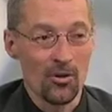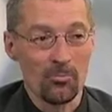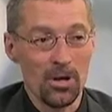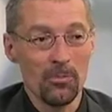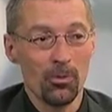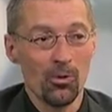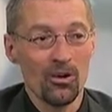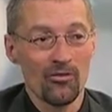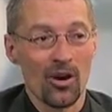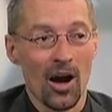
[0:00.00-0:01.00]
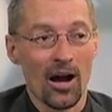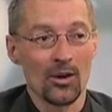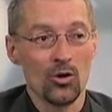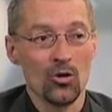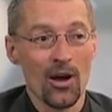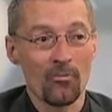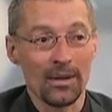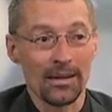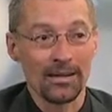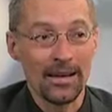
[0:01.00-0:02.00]
the people of God who have
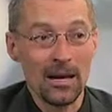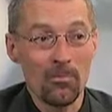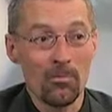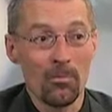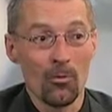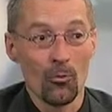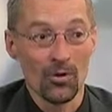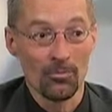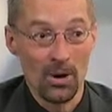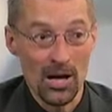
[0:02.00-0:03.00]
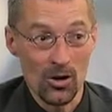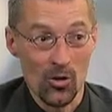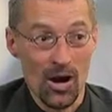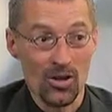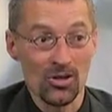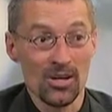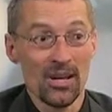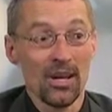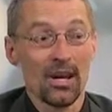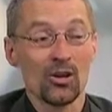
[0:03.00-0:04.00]
been claimed with, by Christ,
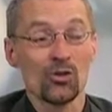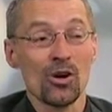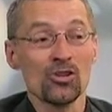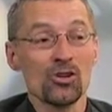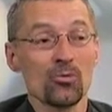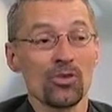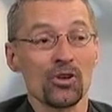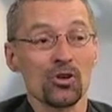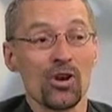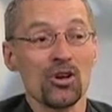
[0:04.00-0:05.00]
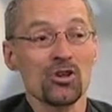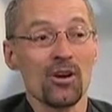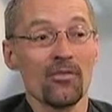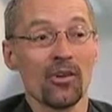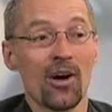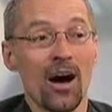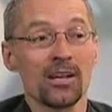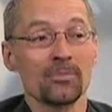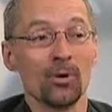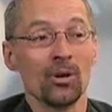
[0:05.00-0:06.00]
entrusted with the treasure of the
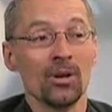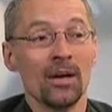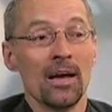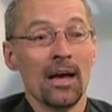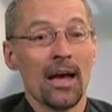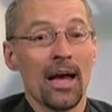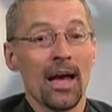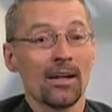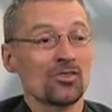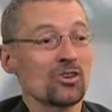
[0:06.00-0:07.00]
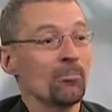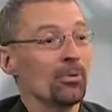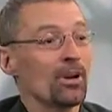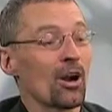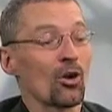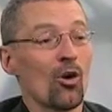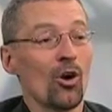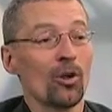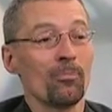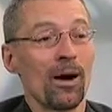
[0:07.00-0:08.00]
gospel, and simply are
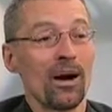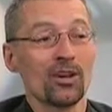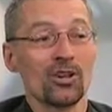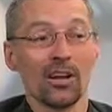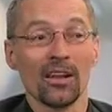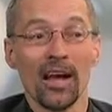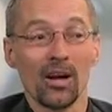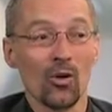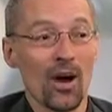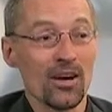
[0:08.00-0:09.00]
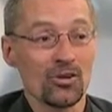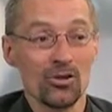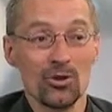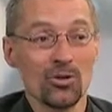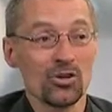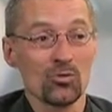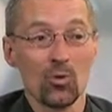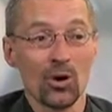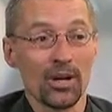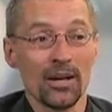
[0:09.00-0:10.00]
called upon to let Christ do his
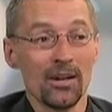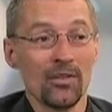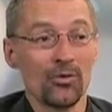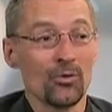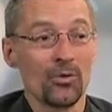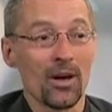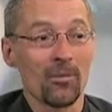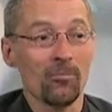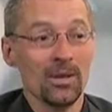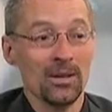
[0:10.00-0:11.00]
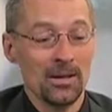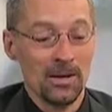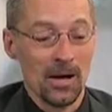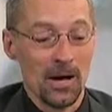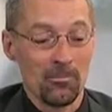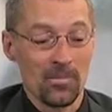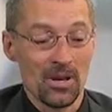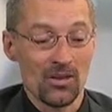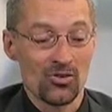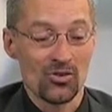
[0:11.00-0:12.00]
work in and through them, um,
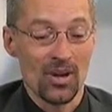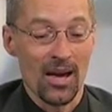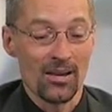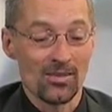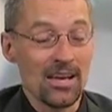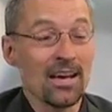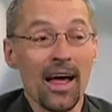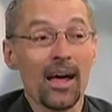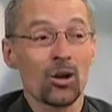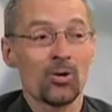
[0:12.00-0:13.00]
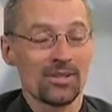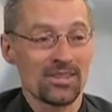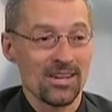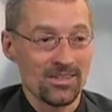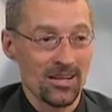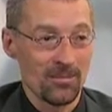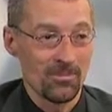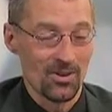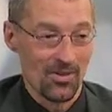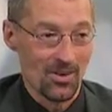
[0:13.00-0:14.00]
is as inadequate as they seem
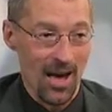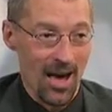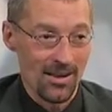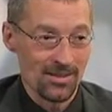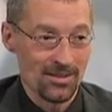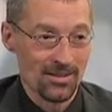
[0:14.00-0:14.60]
to the task.